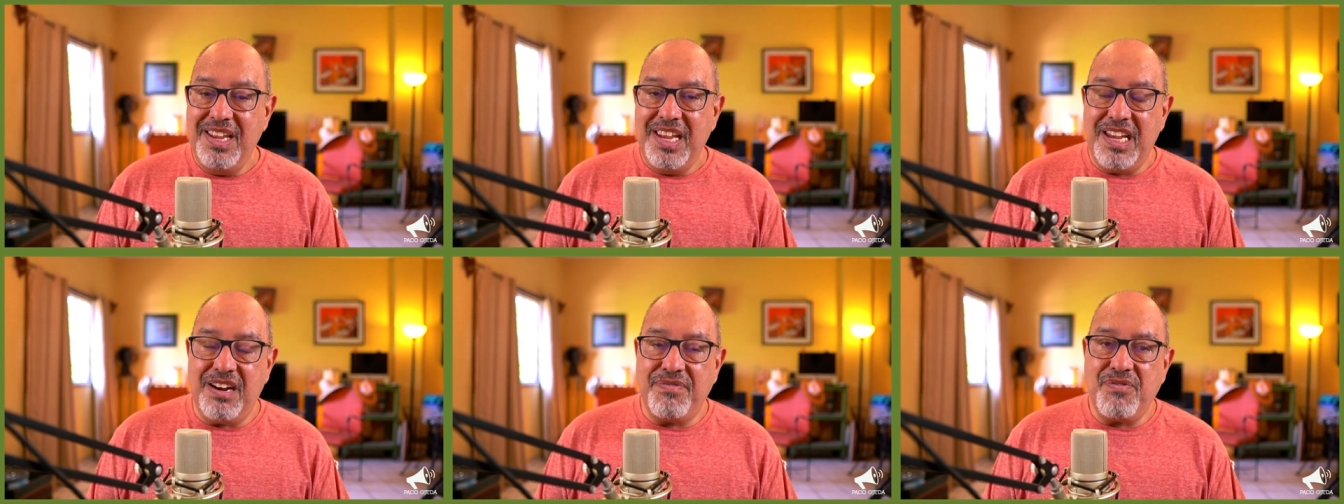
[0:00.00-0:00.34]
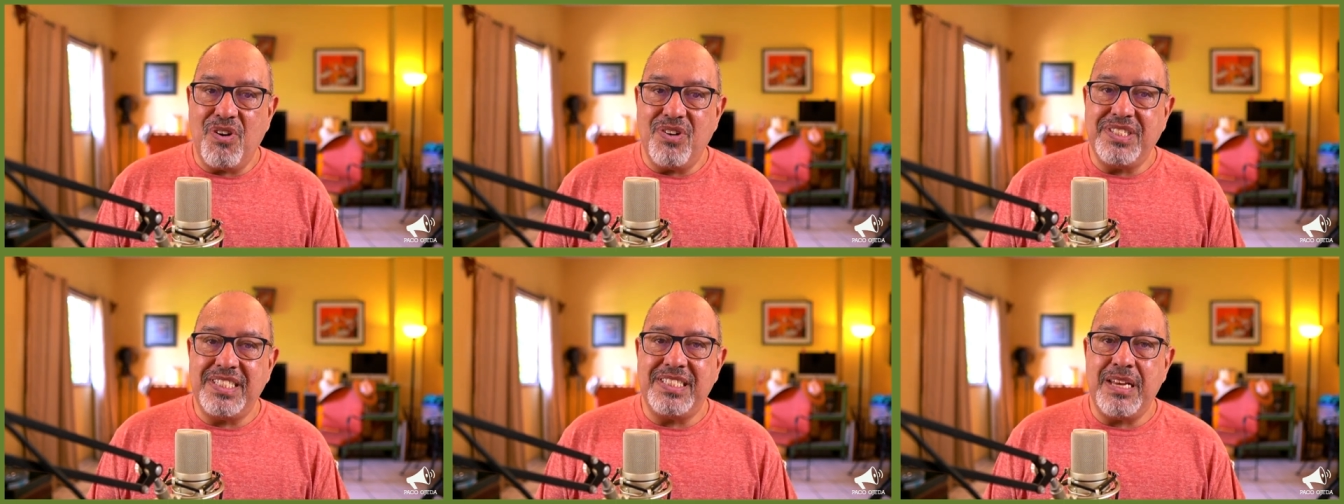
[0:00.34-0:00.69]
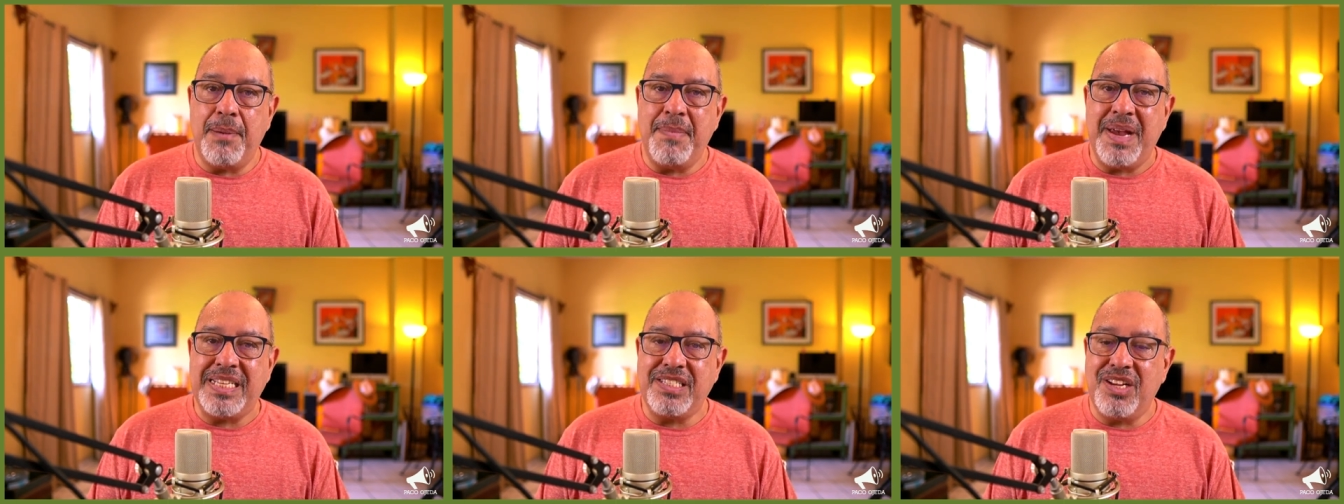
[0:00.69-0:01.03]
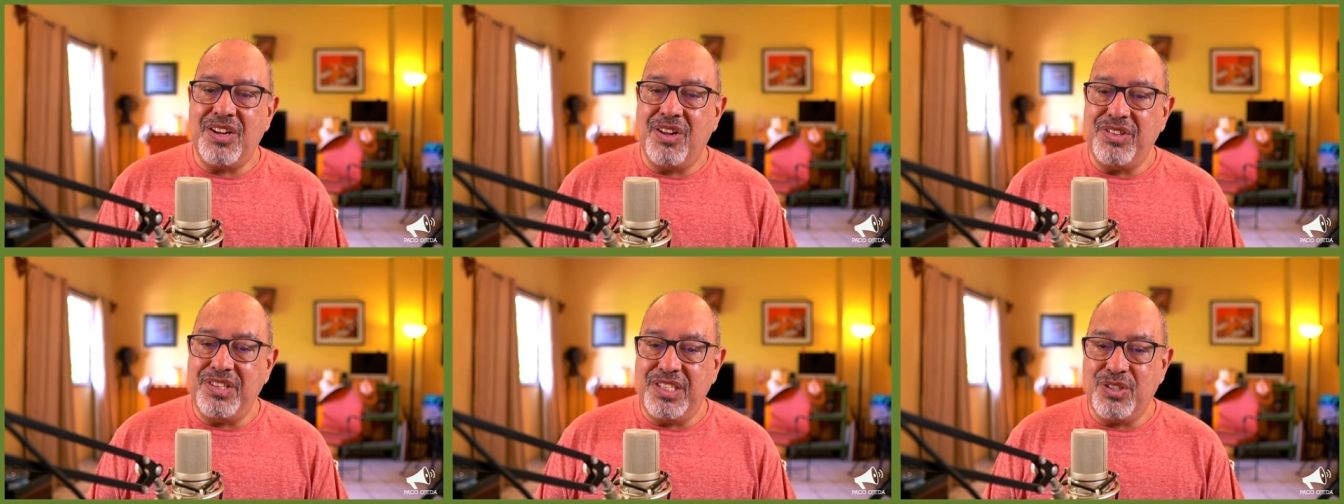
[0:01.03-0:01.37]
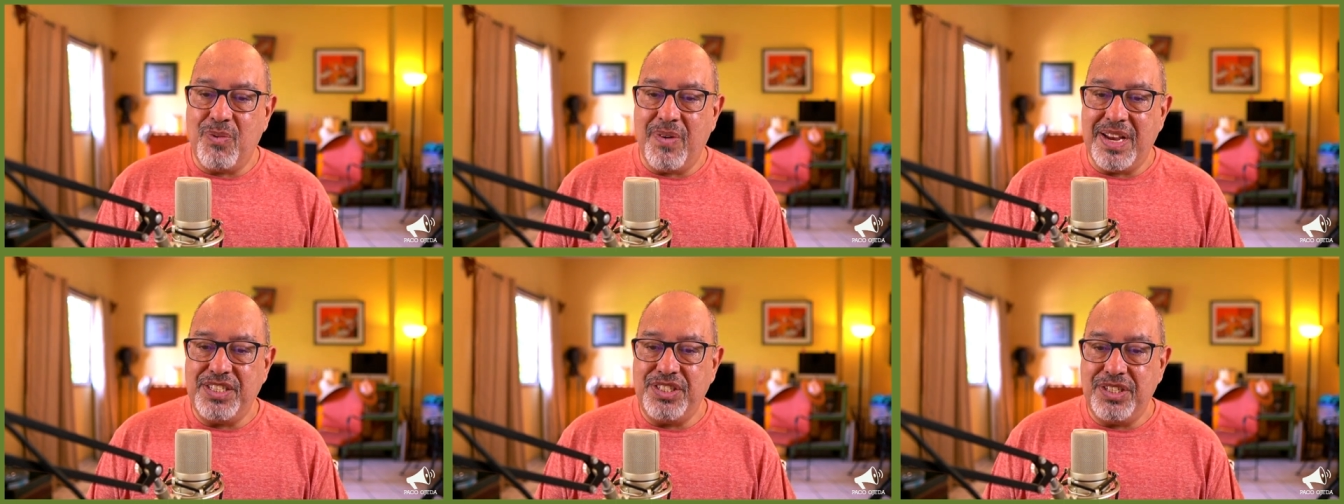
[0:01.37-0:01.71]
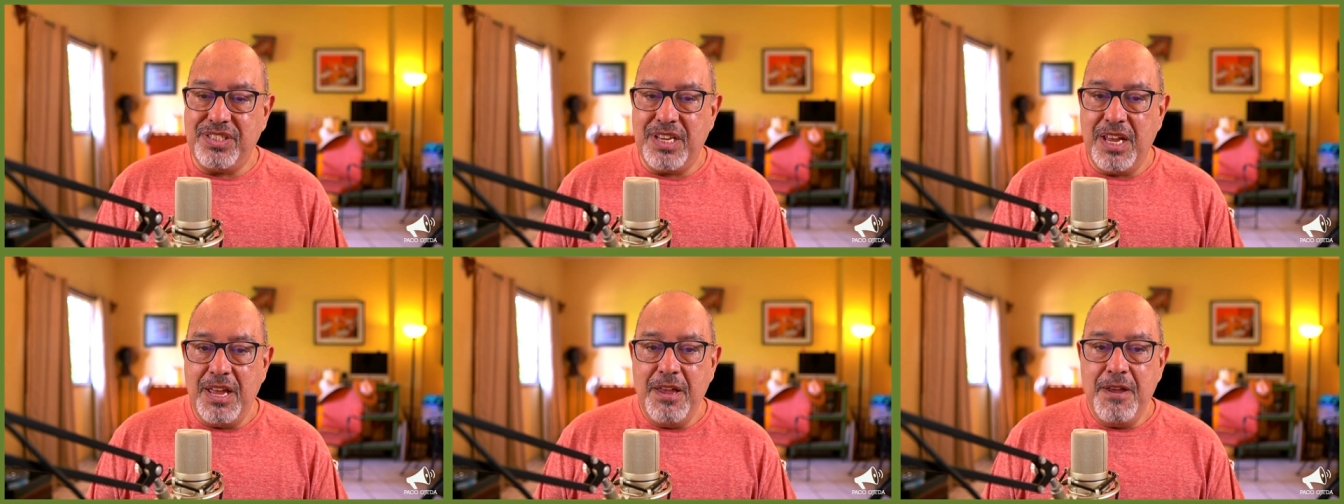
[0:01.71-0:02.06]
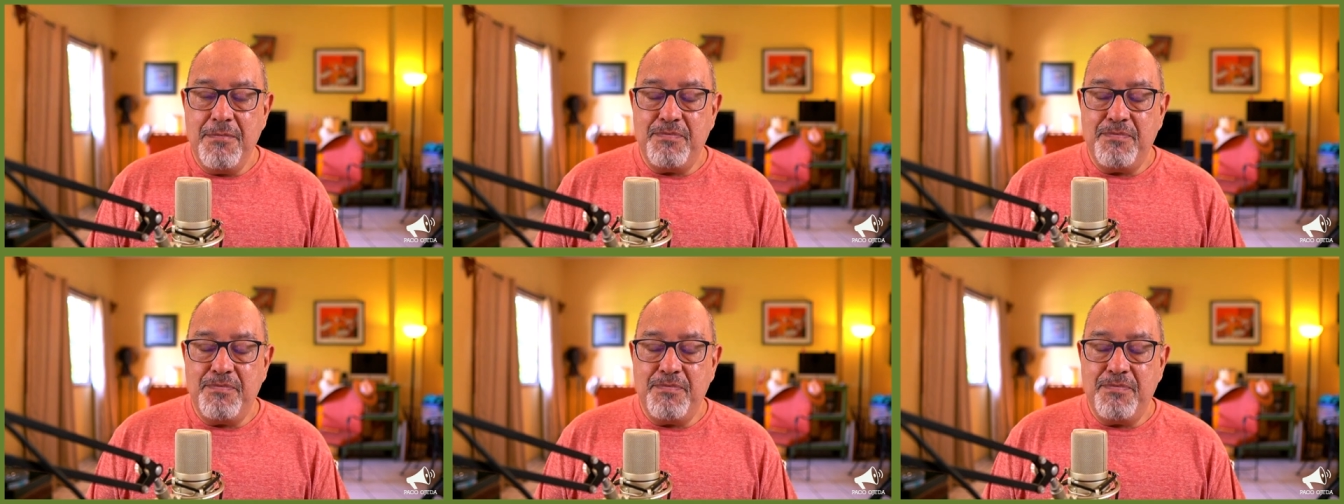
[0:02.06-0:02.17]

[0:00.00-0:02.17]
And of course, as I'm asking all these questions,